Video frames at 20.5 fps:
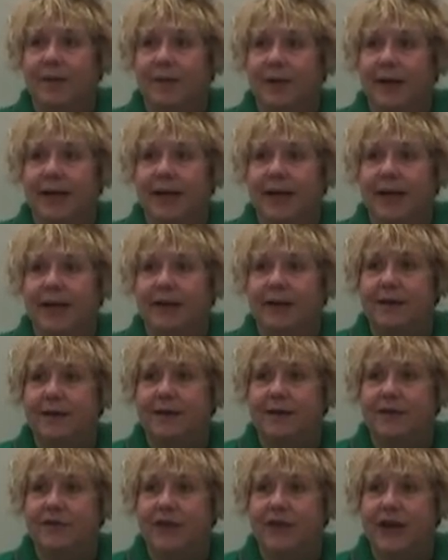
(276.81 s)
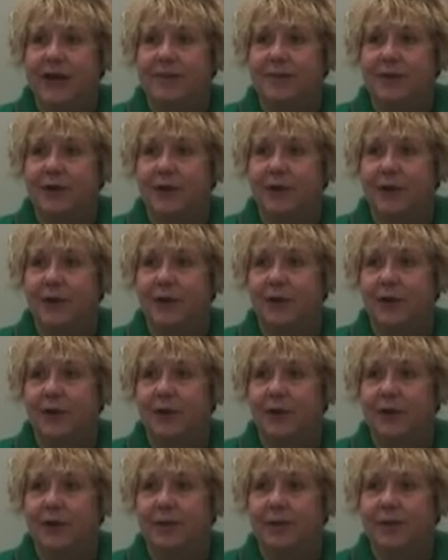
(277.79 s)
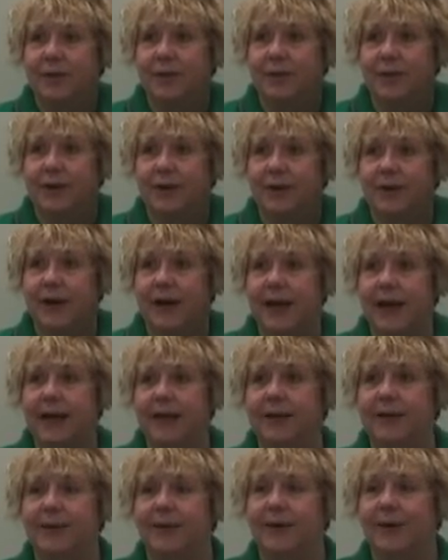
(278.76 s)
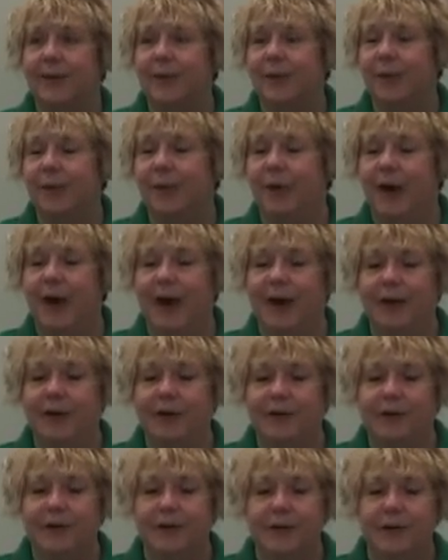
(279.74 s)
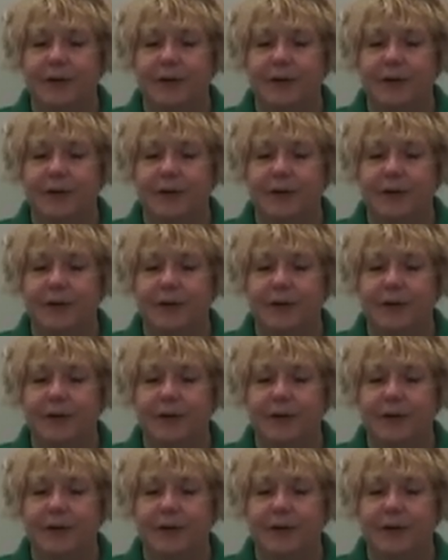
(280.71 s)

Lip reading: being James Oglethorpe, okay, or proprietor.